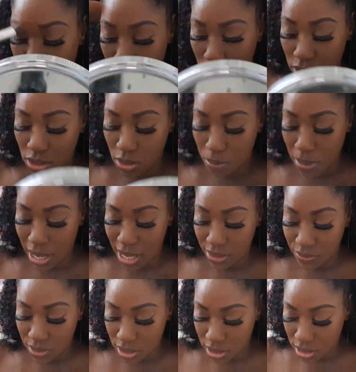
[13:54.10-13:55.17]
Not so bad
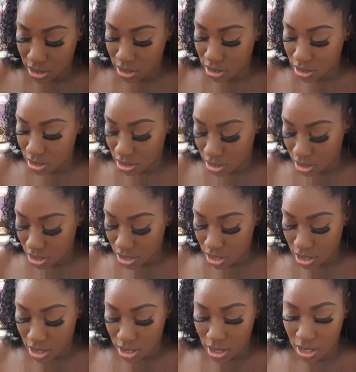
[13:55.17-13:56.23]
for this
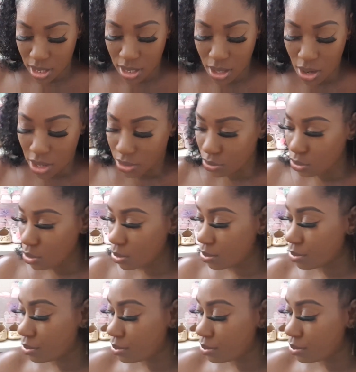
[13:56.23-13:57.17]
hot room.